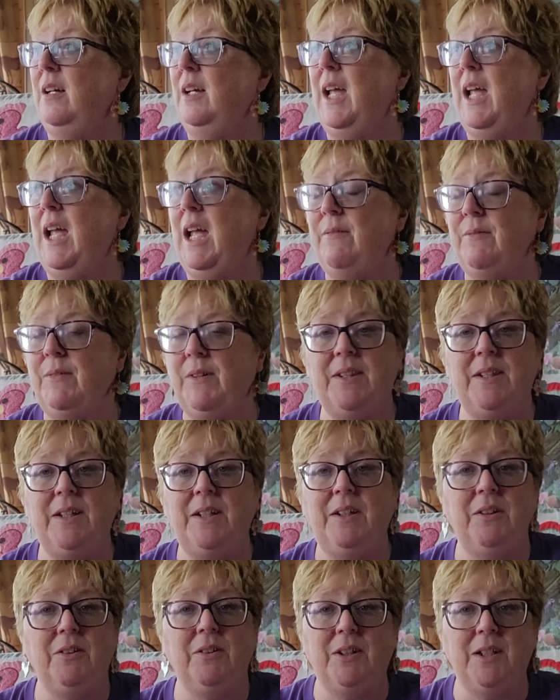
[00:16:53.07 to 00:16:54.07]
everything
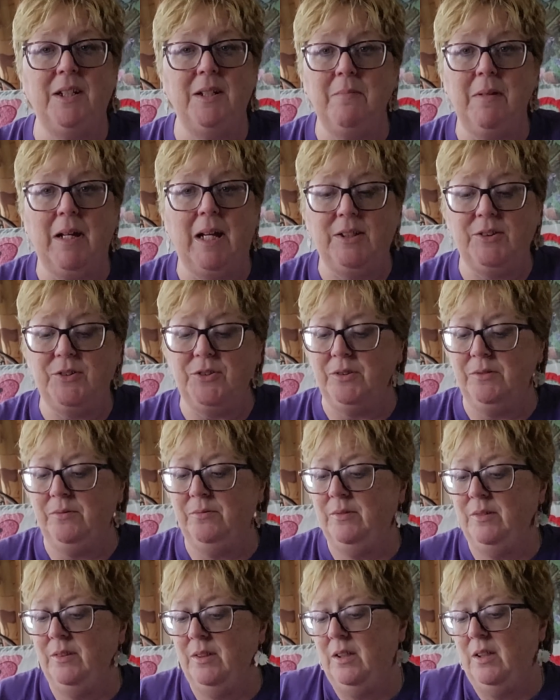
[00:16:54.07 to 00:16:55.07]
you can imagine.
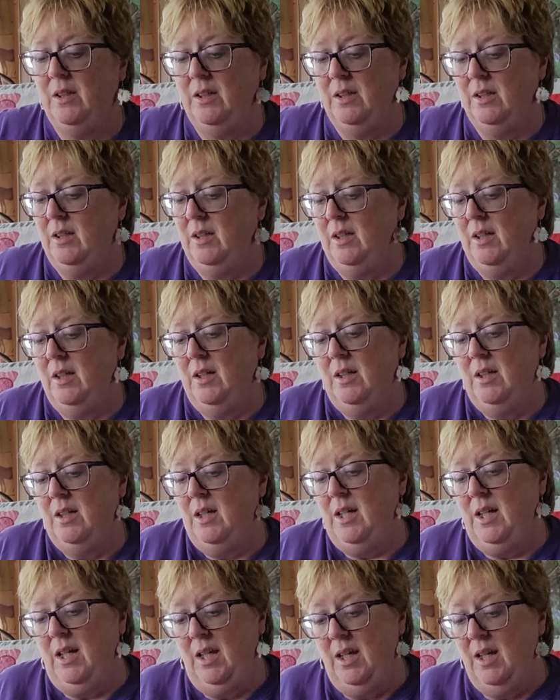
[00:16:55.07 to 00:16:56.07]

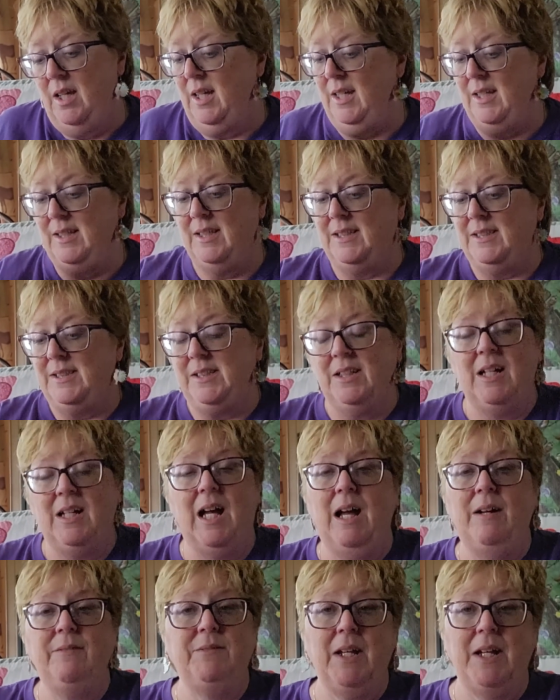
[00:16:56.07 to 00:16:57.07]
And I still
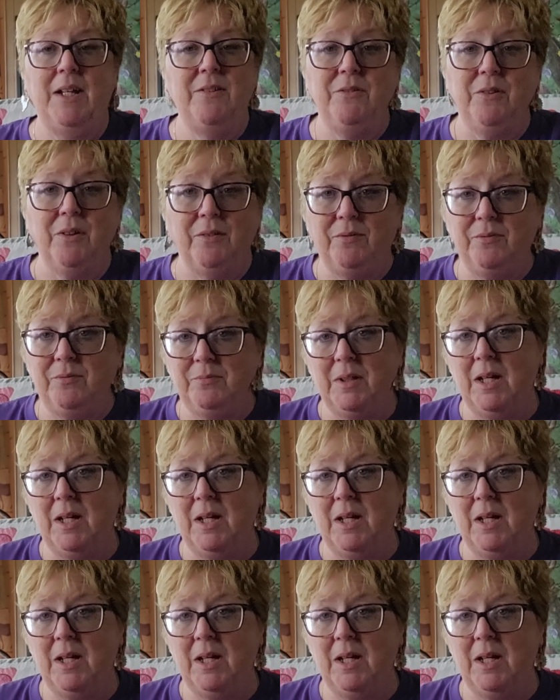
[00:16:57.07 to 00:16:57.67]
have dandruff.